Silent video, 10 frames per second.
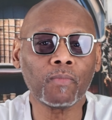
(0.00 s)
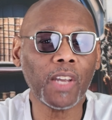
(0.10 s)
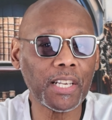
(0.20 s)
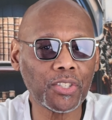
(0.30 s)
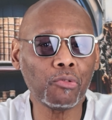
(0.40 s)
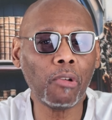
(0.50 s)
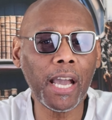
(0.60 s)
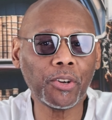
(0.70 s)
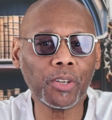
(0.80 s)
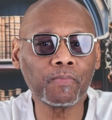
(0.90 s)
as the
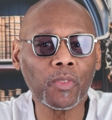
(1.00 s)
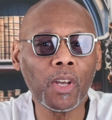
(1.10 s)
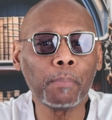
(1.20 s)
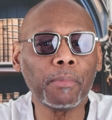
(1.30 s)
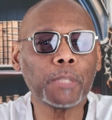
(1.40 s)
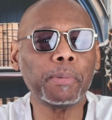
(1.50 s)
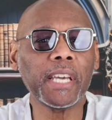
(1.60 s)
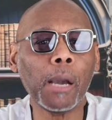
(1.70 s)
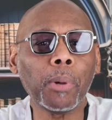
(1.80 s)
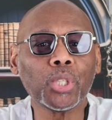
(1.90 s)
writer, must
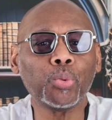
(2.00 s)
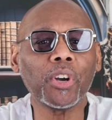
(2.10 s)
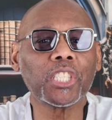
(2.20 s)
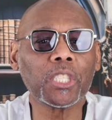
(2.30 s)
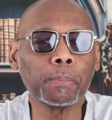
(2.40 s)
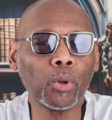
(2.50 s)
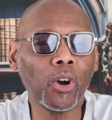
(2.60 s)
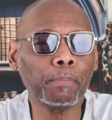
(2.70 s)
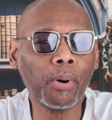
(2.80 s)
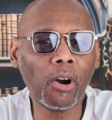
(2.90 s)
be able to explore
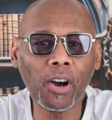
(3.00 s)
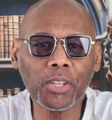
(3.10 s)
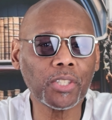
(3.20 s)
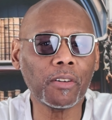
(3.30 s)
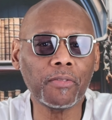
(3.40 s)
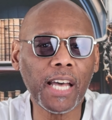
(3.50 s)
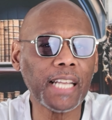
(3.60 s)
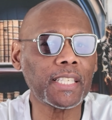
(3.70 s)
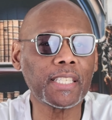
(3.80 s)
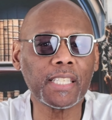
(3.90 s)
parts of
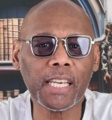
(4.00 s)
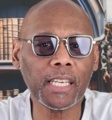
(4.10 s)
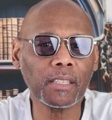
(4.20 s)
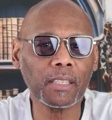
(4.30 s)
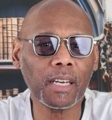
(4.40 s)
that scene